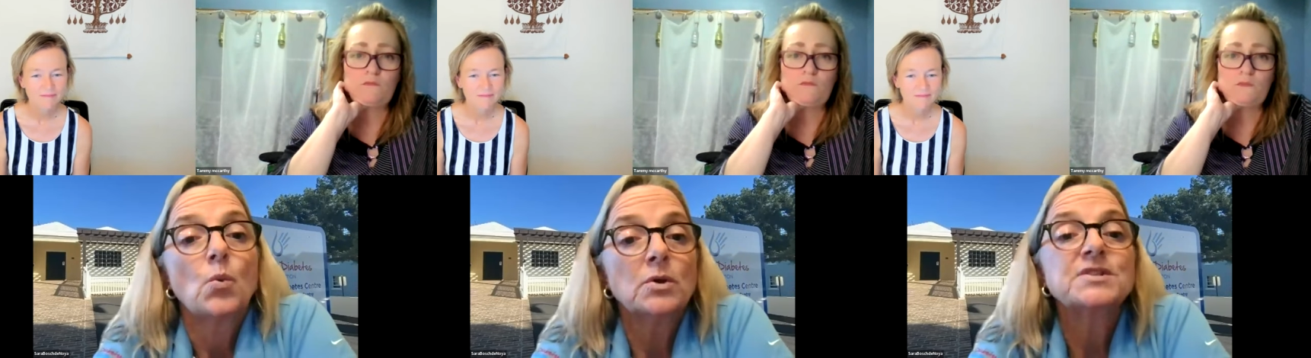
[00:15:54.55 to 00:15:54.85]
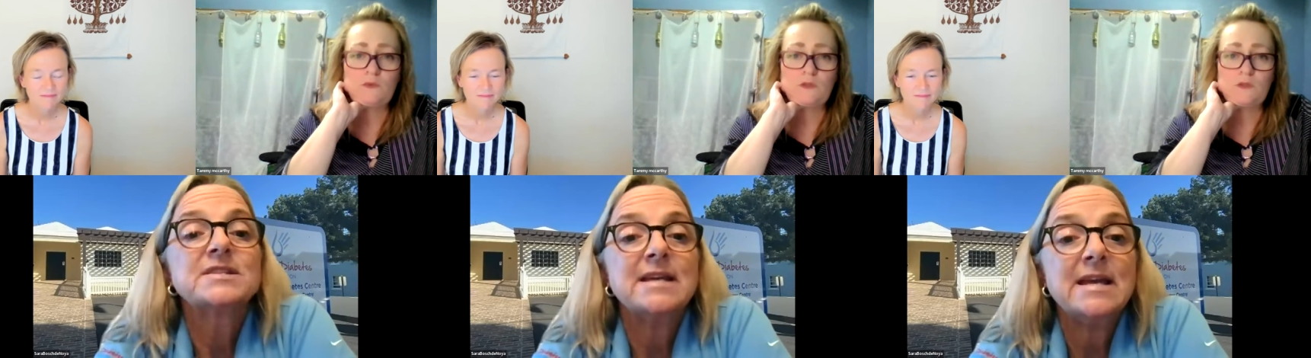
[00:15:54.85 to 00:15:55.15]

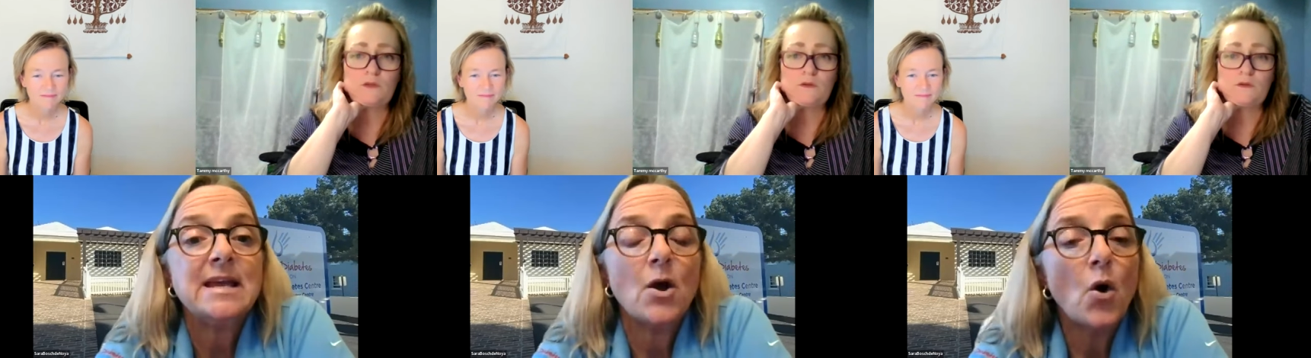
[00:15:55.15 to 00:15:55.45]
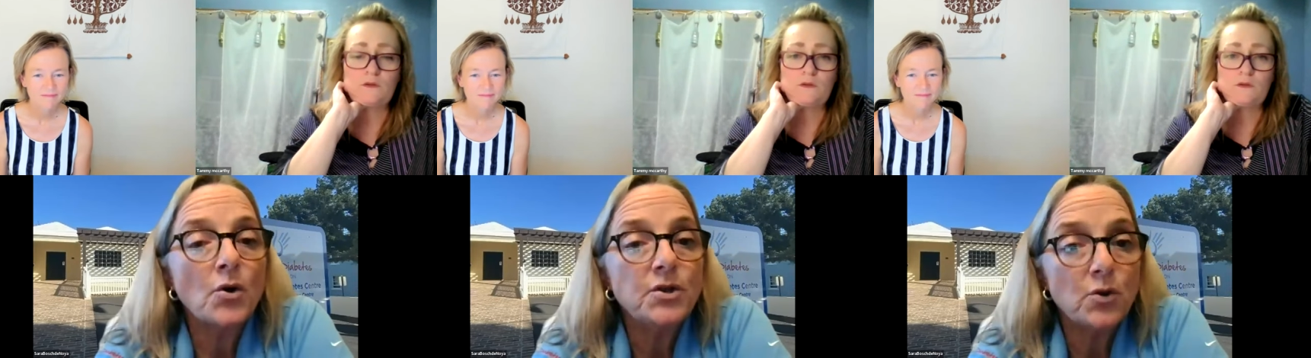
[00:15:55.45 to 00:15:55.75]
Speaker 1: will see
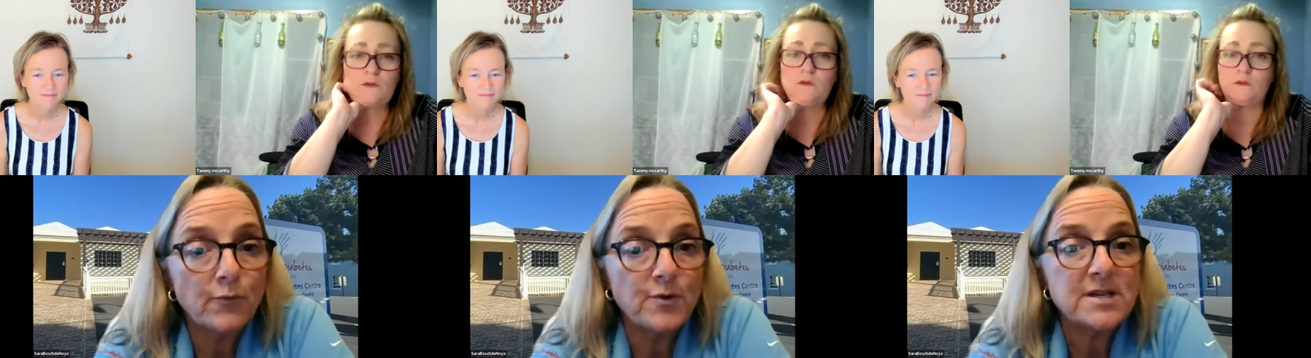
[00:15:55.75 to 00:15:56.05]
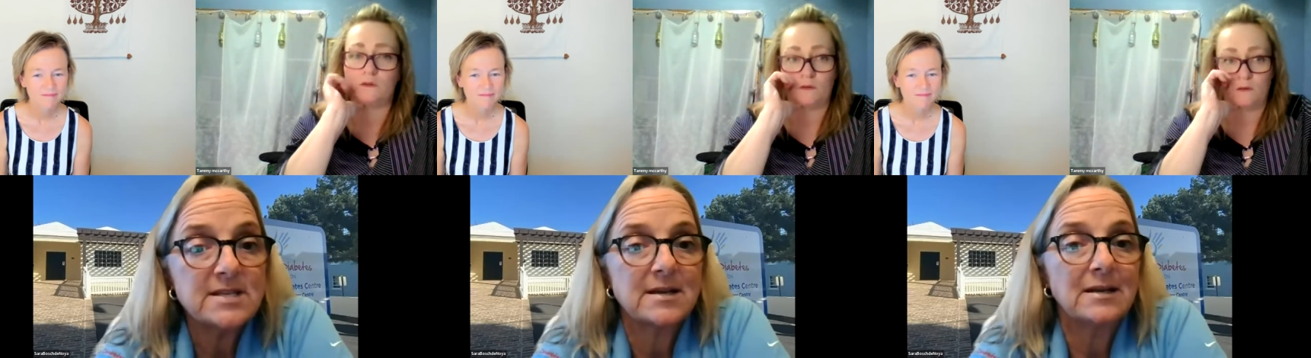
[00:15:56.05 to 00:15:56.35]
on your
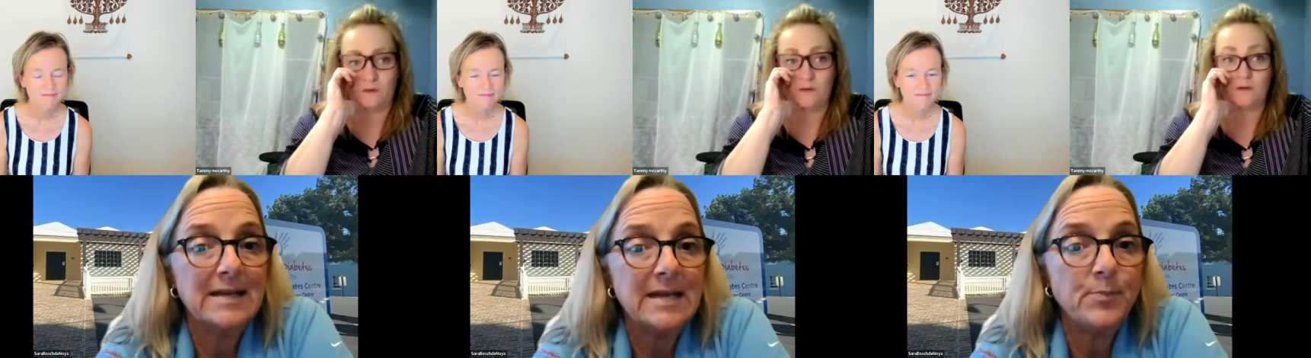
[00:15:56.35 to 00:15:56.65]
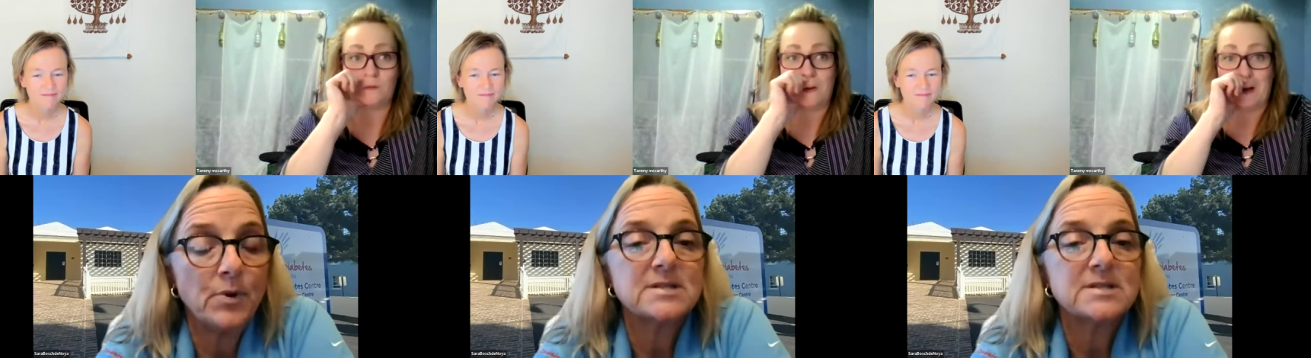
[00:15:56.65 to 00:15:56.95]
freestyle
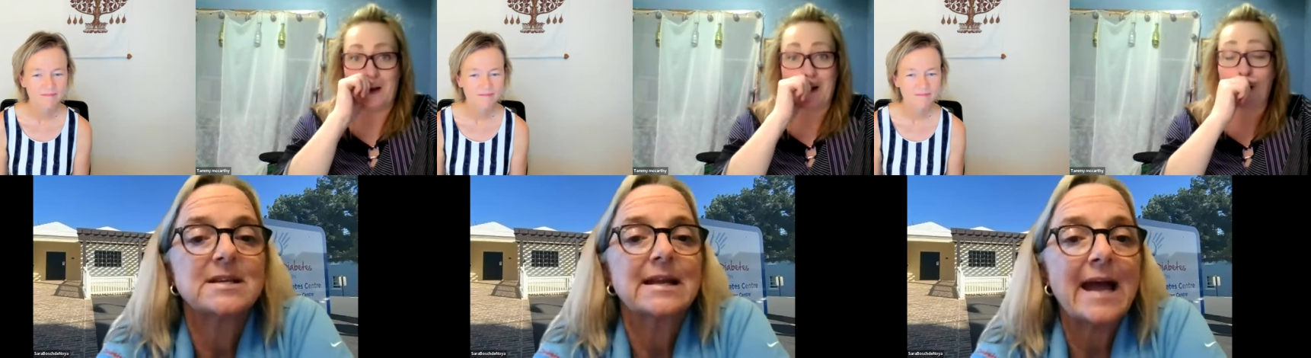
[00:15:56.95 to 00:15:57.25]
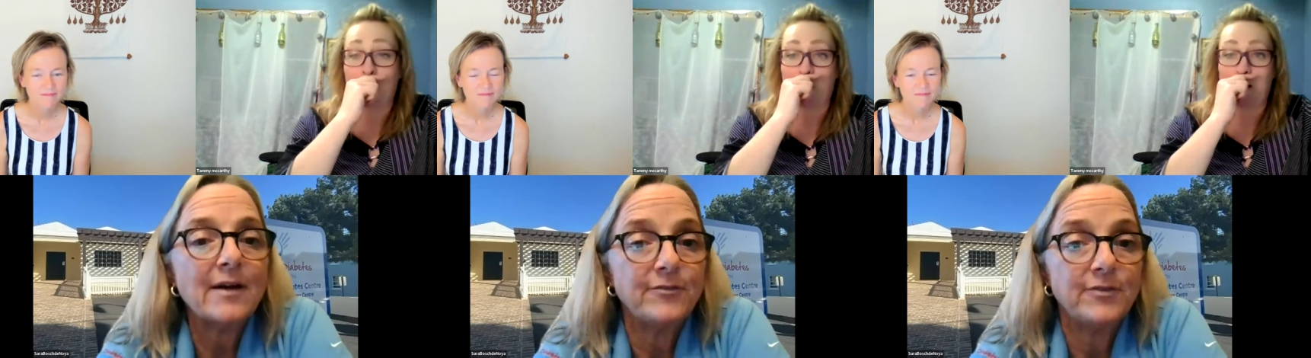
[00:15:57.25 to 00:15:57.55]
Libres that
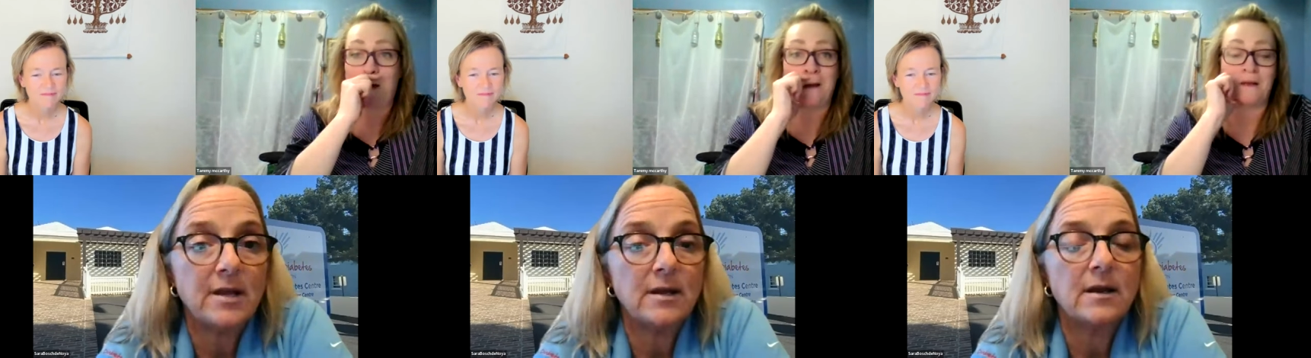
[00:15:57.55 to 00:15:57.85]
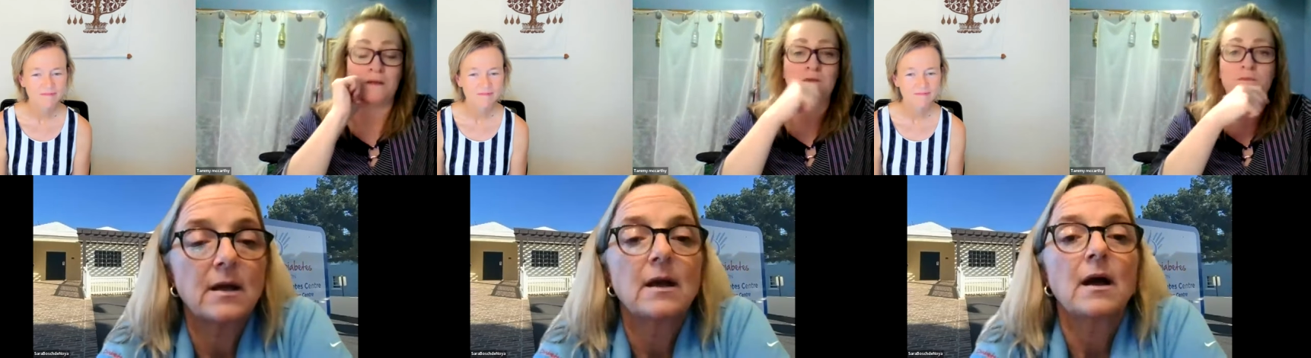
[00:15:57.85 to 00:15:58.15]
caffeine